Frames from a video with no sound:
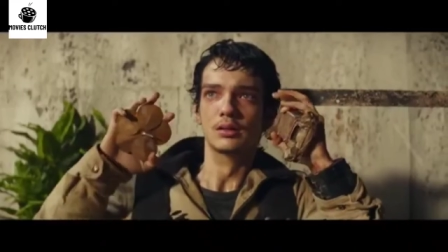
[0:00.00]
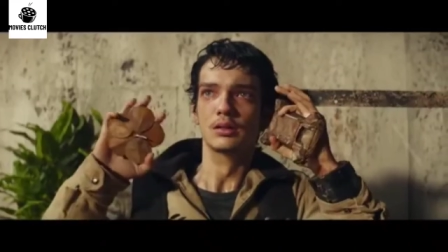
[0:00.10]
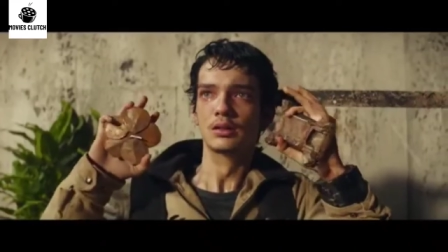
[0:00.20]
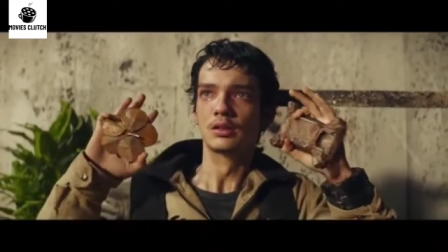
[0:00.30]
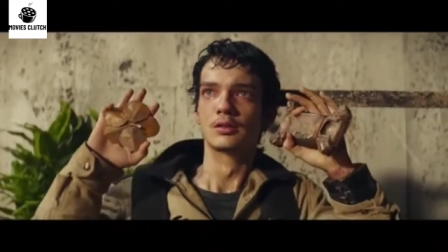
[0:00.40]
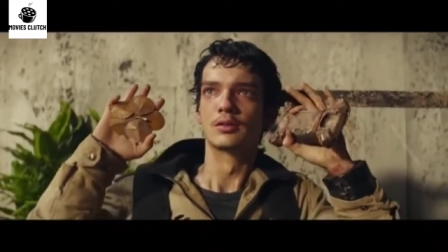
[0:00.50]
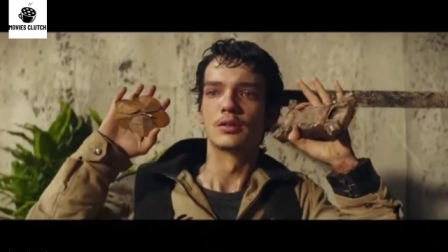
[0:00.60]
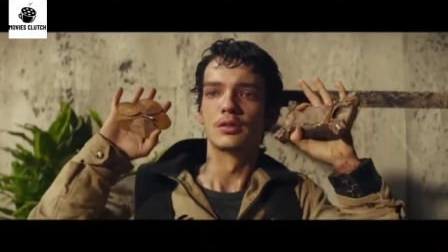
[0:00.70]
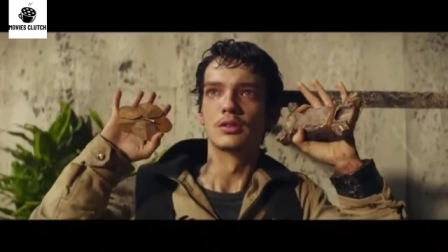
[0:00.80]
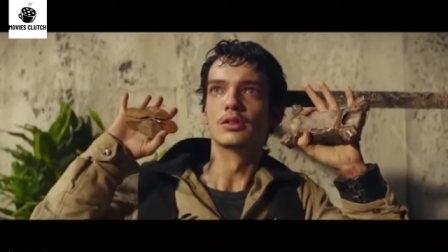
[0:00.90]
that he would shoot
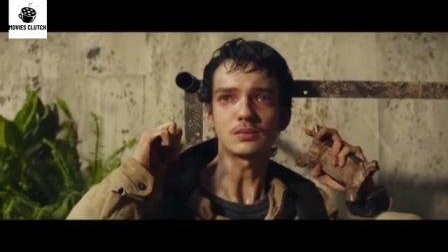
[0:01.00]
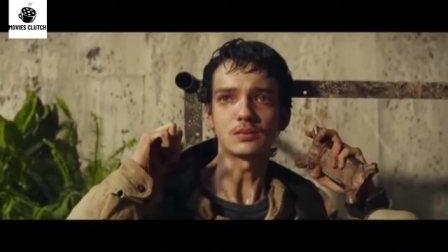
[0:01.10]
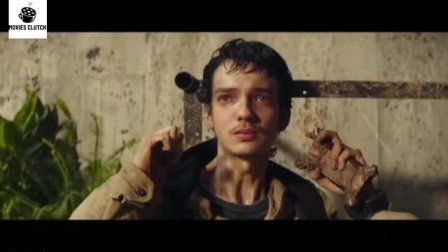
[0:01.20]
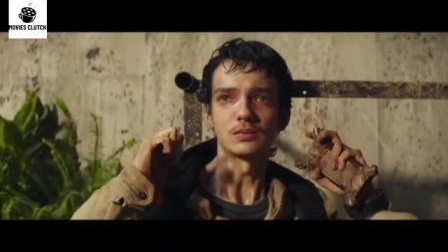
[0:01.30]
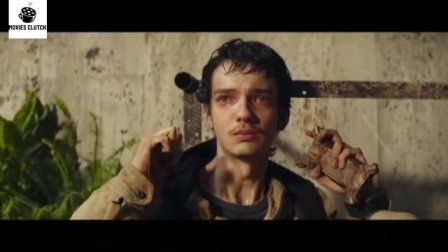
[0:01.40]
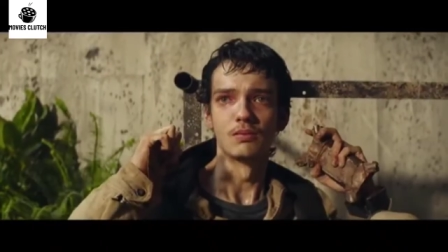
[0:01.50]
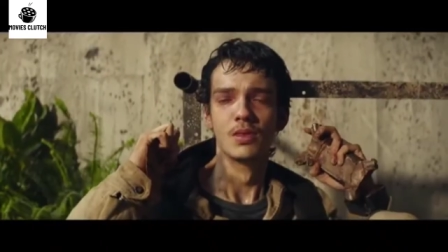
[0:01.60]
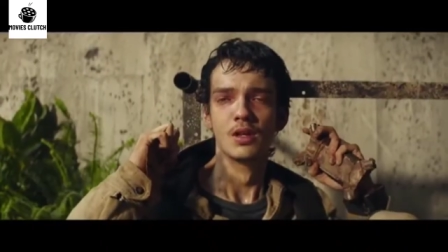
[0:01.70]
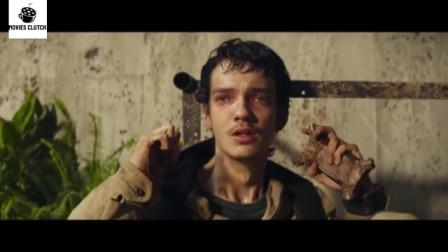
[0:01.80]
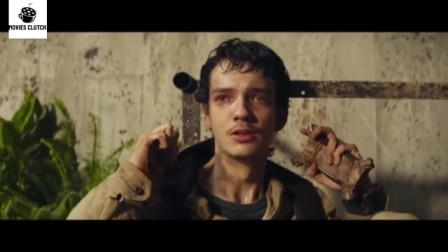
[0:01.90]
Ethan.
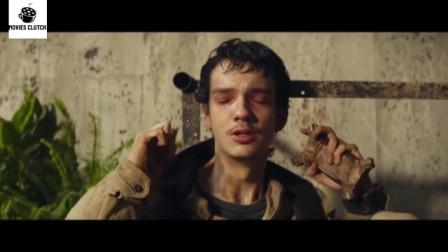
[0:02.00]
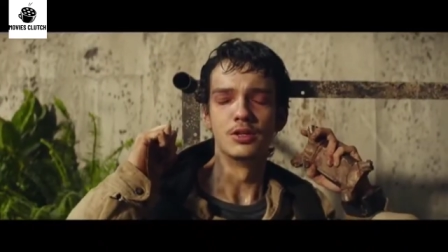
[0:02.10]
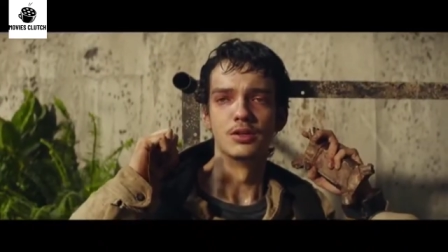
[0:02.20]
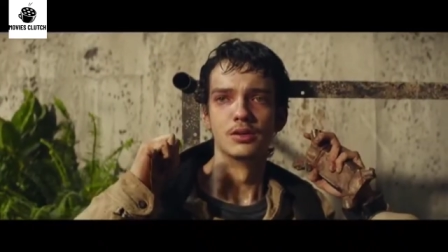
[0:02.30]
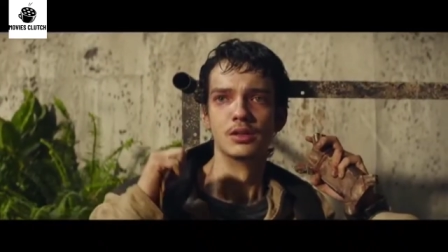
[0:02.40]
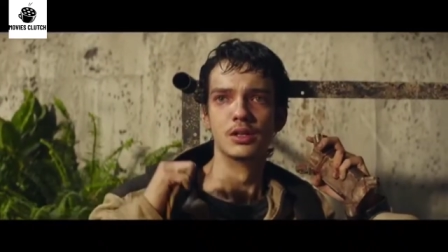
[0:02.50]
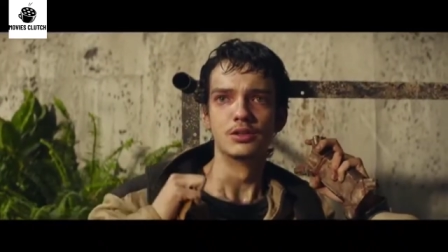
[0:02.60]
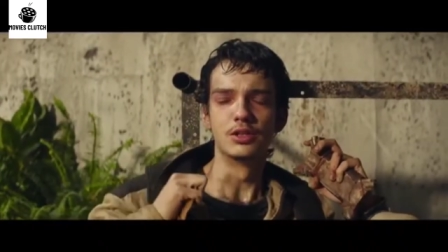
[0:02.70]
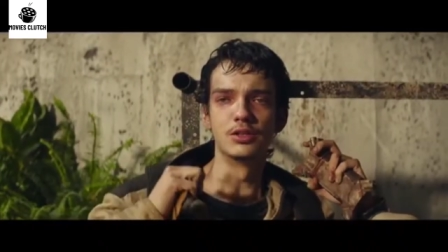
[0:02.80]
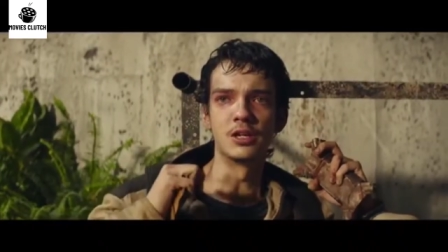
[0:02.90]
Ethan finally decides to
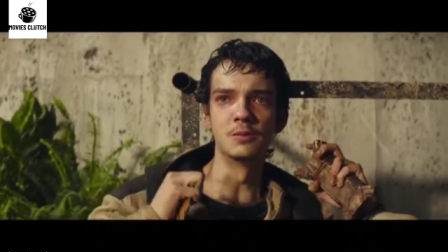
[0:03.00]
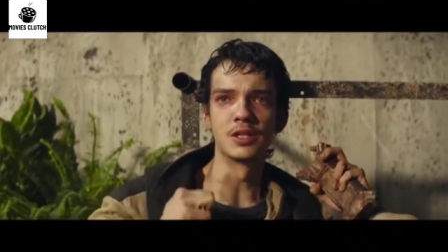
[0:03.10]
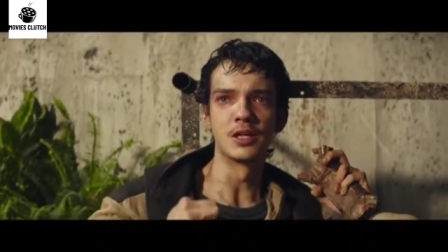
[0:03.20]
complete the